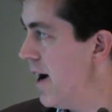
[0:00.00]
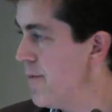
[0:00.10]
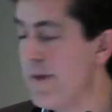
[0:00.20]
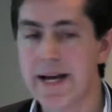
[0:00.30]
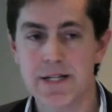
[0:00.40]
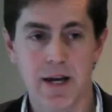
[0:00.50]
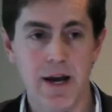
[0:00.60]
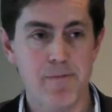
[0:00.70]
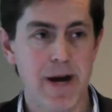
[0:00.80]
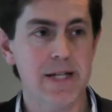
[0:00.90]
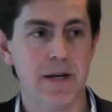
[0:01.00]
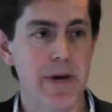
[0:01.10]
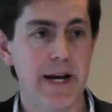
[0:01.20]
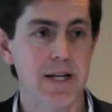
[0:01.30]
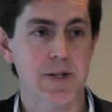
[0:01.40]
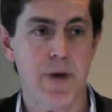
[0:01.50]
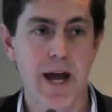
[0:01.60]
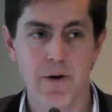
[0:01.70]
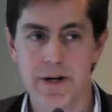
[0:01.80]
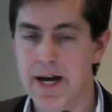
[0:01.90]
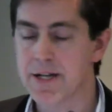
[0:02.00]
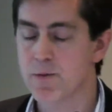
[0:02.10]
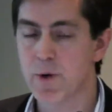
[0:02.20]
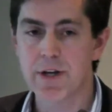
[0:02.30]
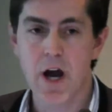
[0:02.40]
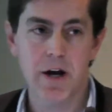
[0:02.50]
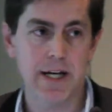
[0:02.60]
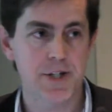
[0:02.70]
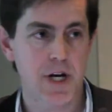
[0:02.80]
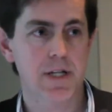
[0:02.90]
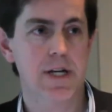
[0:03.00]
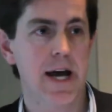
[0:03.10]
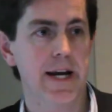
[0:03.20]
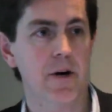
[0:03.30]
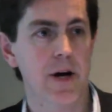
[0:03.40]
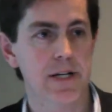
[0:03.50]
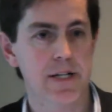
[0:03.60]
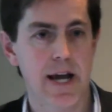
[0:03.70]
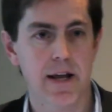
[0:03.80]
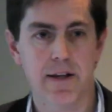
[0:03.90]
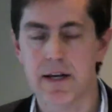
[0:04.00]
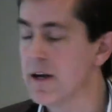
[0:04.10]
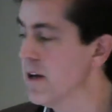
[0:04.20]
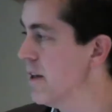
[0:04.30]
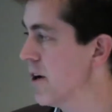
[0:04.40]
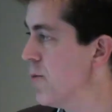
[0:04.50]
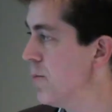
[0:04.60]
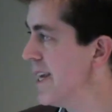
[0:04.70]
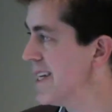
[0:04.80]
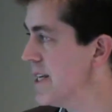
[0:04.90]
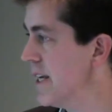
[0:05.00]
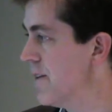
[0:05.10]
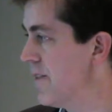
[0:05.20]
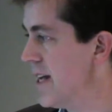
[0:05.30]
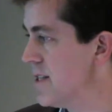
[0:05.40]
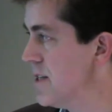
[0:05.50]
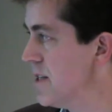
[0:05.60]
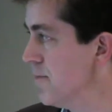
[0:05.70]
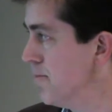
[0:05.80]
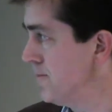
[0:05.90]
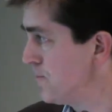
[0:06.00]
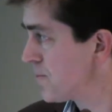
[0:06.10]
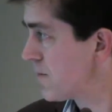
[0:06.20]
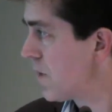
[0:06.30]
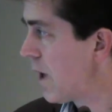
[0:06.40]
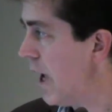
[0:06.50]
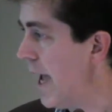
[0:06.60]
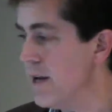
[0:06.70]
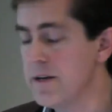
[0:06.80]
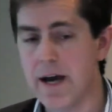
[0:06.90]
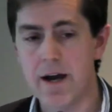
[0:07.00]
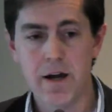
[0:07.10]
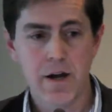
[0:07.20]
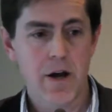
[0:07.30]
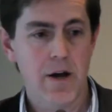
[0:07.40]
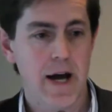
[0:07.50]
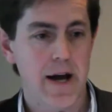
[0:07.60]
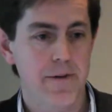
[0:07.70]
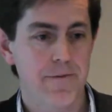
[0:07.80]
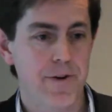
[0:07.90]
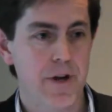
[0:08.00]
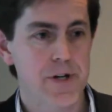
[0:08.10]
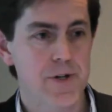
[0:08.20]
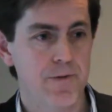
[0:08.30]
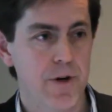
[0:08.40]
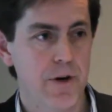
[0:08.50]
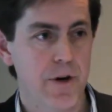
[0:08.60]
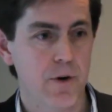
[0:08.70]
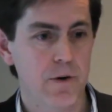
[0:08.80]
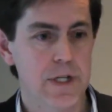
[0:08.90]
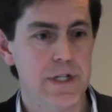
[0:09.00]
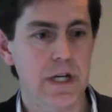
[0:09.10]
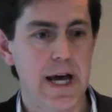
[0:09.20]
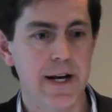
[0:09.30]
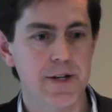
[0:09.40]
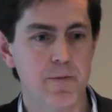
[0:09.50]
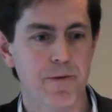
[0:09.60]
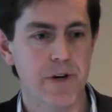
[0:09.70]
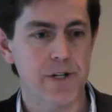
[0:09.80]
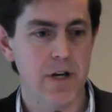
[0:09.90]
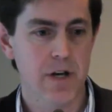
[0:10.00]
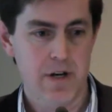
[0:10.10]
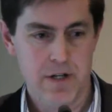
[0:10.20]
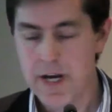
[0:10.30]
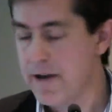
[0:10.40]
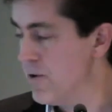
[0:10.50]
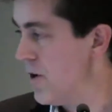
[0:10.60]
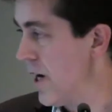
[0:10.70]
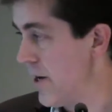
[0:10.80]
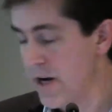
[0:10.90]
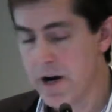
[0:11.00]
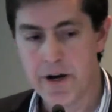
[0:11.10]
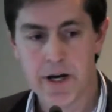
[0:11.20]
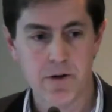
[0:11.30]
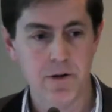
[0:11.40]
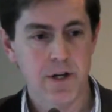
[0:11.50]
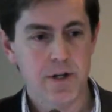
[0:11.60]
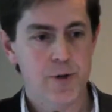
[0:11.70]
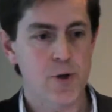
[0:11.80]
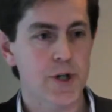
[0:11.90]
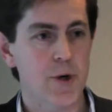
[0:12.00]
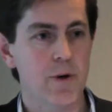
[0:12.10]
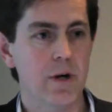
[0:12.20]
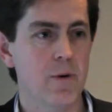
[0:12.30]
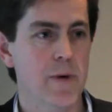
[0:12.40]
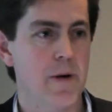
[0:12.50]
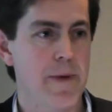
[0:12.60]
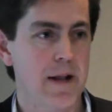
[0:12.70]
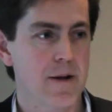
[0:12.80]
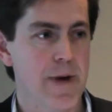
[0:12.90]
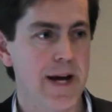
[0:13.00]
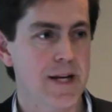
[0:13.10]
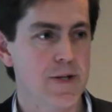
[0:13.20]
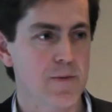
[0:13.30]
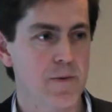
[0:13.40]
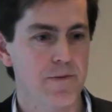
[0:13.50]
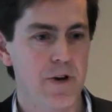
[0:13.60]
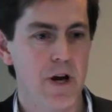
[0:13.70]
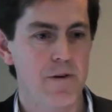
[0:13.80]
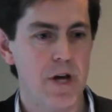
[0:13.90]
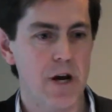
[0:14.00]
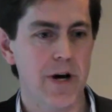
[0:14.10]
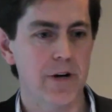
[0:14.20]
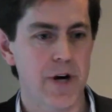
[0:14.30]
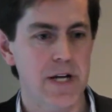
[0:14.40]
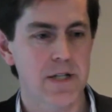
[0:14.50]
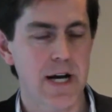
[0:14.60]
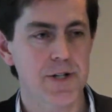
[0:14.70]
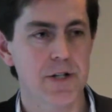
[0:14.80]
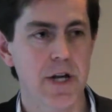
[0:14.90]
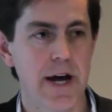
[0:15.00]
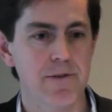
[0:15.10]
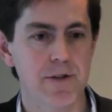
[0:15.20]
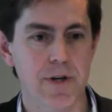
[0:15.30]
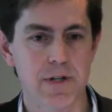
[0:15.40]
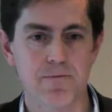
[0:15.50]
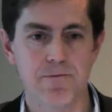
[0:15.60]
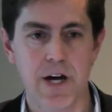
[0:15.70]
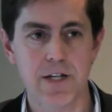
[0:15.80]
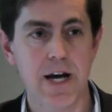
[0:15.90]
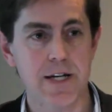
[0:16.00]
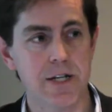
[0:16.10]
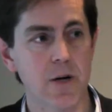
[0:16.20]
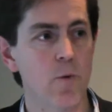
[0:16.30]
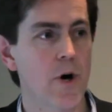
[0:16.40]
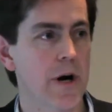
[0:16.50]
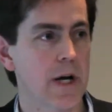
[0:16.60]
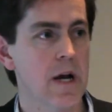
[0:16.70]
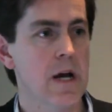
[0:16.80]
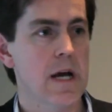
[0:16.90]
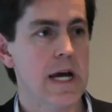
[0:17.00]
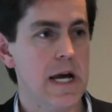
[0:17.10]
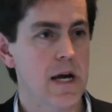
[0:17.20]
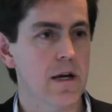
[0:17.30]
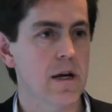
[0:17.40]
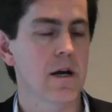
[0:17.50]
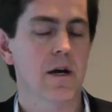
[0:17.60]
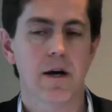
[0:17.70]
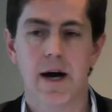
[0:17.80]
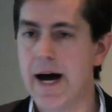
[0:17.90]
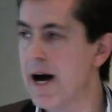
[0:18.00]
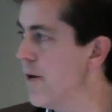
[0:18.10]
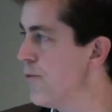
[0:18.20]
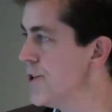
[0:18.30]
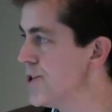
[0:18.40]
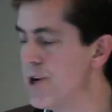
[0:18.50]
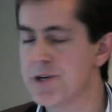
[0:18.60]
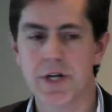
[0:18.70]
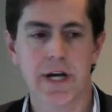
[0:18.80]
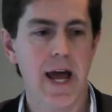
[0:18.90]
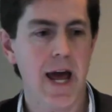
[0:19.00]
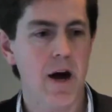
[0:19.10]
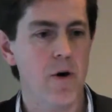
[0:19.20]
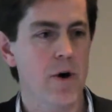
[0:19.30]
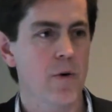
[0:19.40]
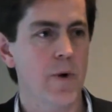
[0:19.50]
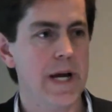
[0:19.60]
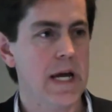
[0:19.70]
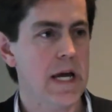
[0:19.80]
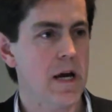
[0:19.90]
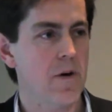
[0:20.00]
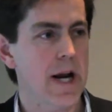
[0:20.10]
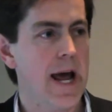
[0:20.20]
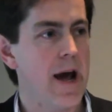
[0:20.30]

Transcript: amazing mechanism how it does, and we're only just starting to understand the complexity of that system. And for those of you who will listen later to Professor David Ryugo, he'll talk to you a little bit about the mechanism of hearing transduction. David's doing some fantastic work in researching how we hear and